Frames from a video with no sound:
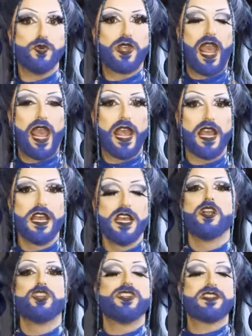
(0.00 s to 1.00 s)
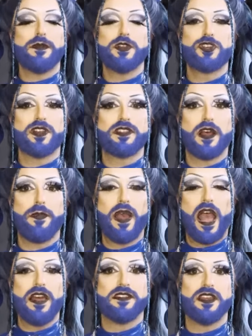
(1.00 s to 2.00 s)
K. She's coming dressed up
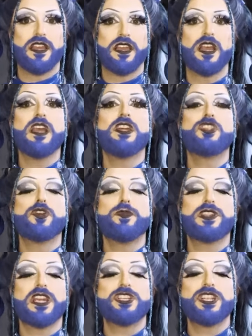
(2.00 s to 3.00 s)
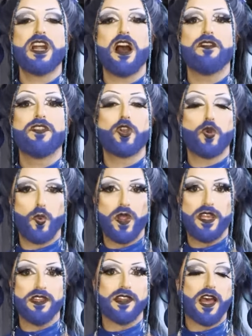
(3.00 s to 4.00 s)
as a interpretation of the
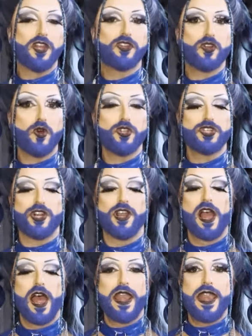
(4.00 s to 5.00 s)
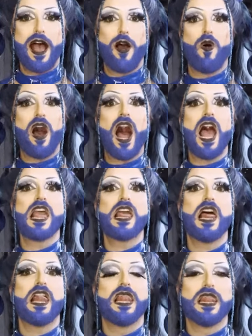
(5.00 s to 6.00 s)
Queen's Soldier. Now,
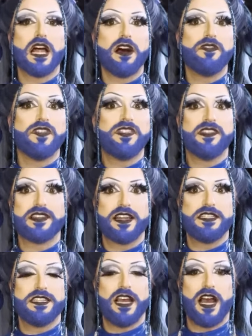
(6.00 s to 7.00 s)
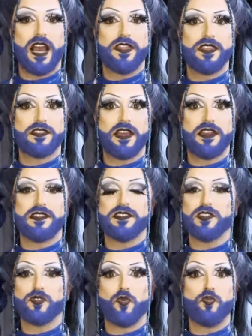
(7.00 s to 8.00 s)
I love this idea. I think that this
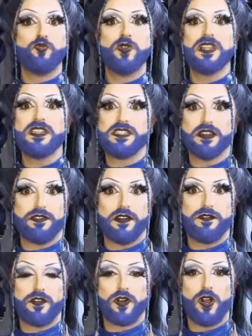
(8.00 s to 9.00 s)
is really different for